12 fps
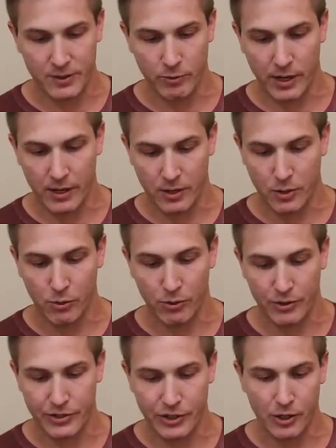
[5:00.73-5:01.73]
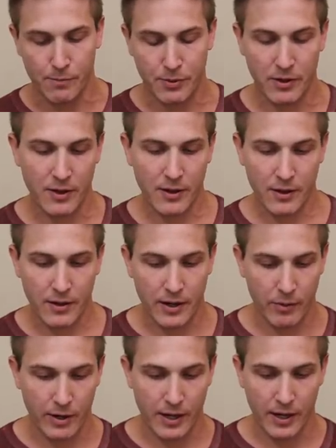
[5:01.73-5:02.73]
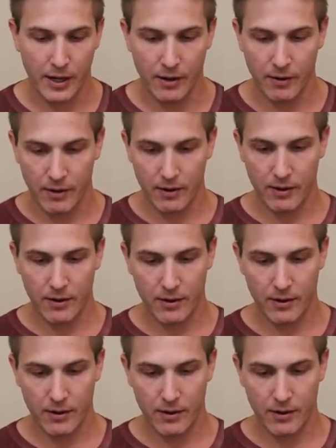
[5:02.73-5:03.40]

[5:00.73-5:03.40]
So we got a Cooler dupe. There we go.